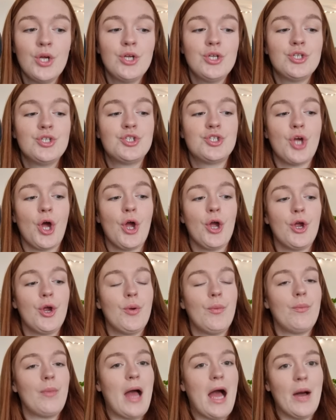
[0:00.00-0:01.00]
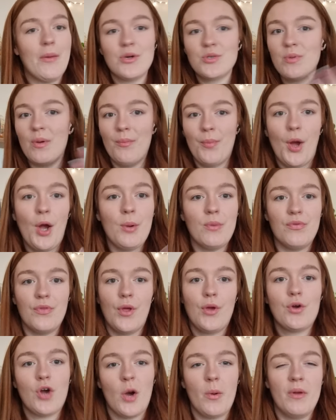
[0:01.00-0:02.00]
So hours went by with
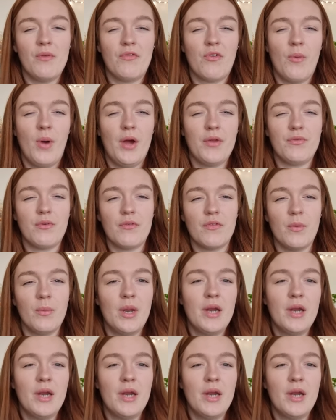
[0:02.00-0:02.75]
no comment from either of them.